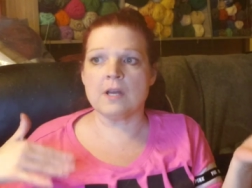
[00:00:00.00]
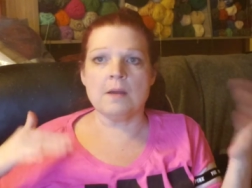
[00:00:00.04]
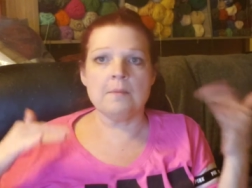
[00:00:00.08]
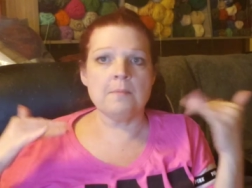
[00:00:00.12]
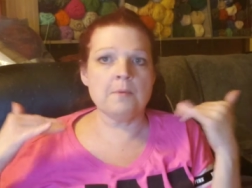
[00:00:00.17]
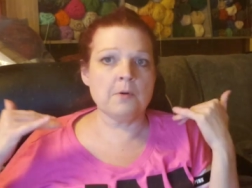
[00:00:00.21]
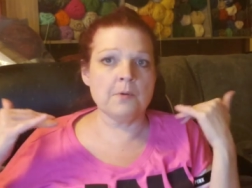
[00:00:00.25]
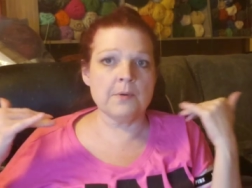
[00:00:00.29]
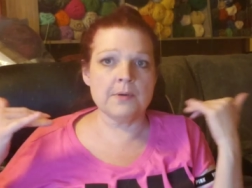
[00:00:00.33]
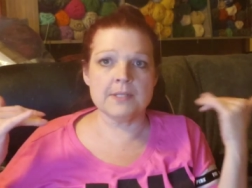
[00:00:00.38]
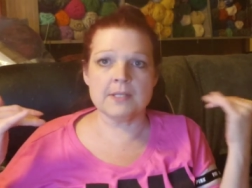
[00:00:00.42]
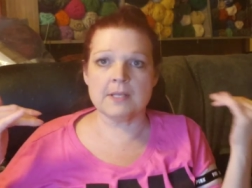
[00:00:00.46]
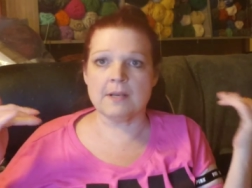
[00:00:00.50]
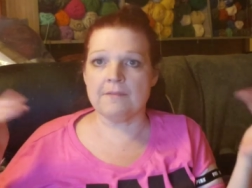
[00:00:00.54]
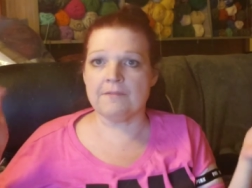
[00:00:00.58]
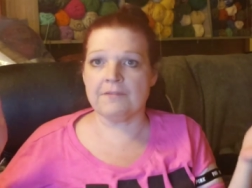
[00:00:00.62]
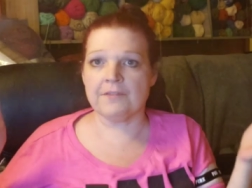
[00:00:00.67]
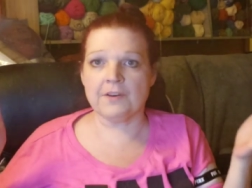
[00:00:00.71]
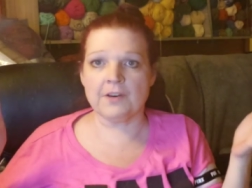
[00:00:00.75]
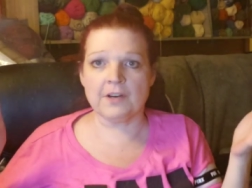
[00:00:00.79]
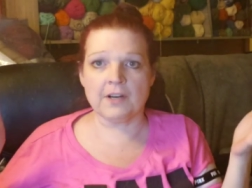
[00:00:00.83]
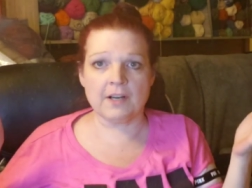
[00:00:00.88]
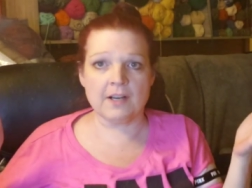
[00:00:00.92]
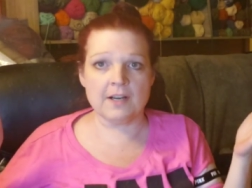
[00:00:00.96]
i'm always up
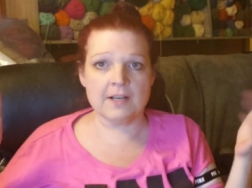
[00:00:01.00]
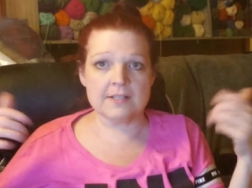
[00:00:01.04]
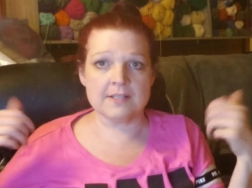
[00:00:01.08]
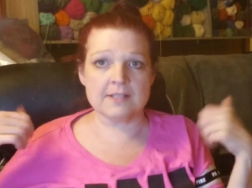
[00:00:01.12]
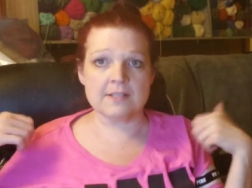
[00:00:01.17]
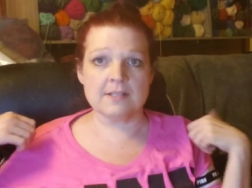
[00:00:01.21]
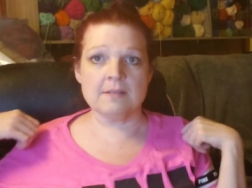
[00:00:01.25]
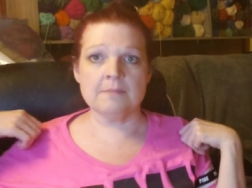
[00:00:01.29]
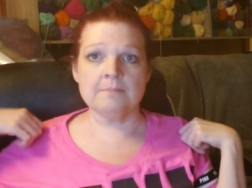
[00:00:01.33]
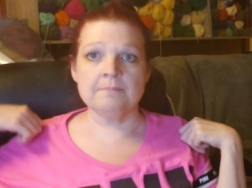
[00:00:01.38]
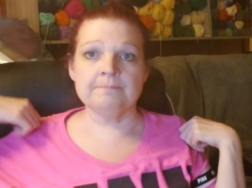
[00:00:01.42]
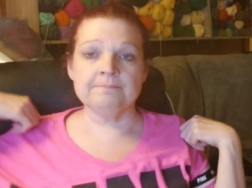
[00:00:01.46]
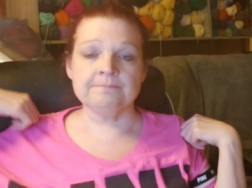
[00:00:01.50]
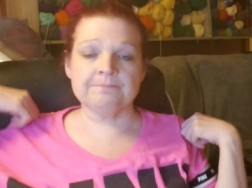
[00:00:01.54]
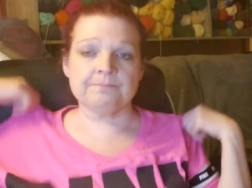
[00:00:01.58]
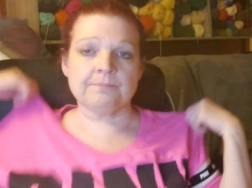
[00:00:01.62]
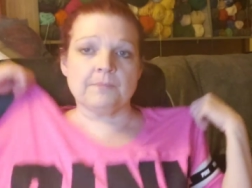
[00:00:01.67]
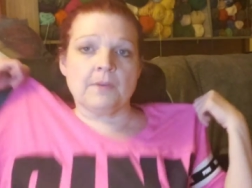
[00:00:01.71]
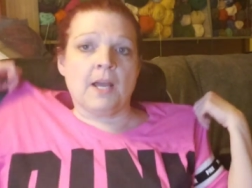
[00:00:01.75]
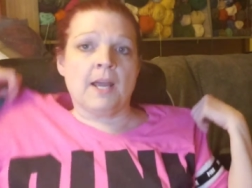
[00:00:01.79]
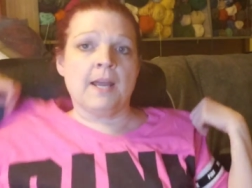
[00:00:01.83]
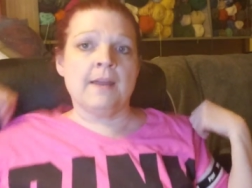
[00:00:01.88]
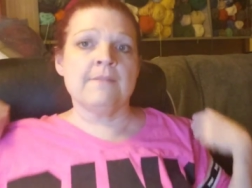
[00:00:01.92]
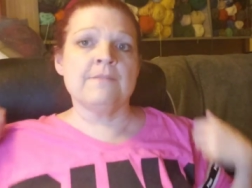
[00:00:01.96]
for a custom
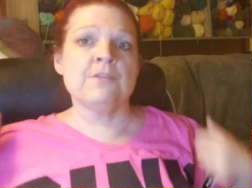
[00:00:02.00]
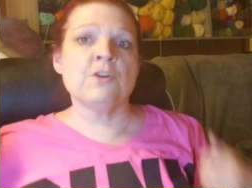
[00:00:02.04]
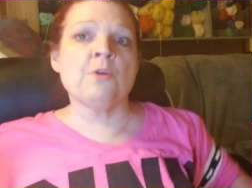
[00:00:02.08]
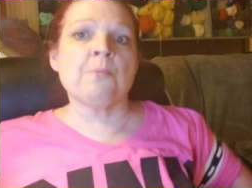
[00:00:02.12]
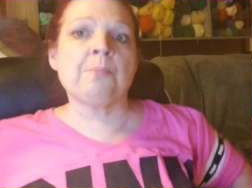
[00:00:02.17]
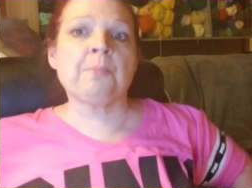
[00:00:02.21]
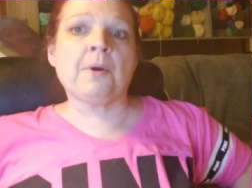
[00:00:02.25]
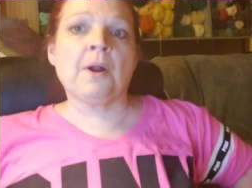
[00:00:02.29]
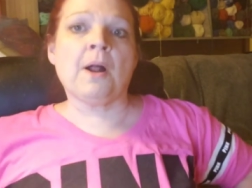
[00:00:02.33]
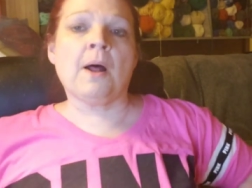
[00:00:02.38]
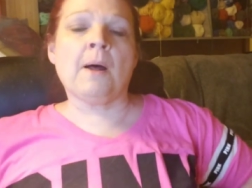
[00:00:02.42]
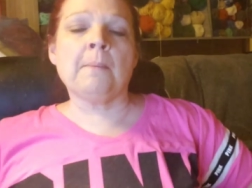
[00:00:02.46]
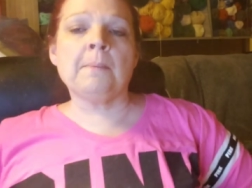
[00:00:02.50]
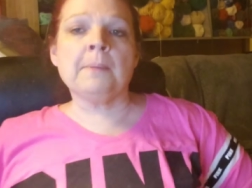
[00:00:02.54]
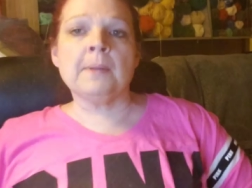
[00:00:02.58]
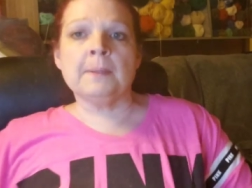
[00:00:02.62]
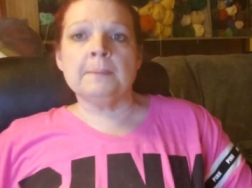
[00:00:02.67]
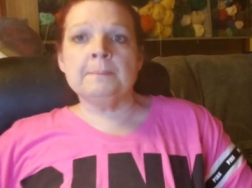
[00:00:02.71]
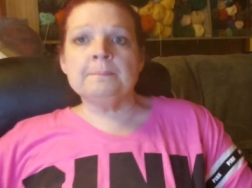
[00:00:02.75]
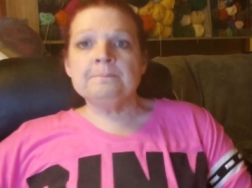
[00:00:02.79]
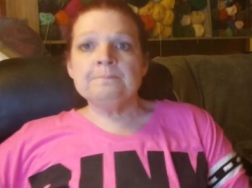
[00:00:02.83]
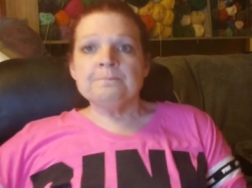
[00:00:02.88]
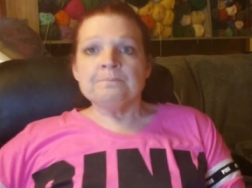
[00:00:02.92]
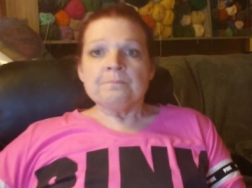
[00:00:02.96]
i have no
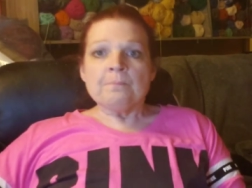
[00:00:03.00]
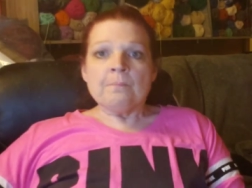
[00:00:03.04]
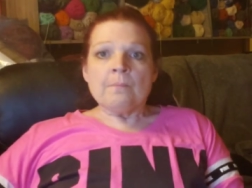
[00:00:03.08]
problem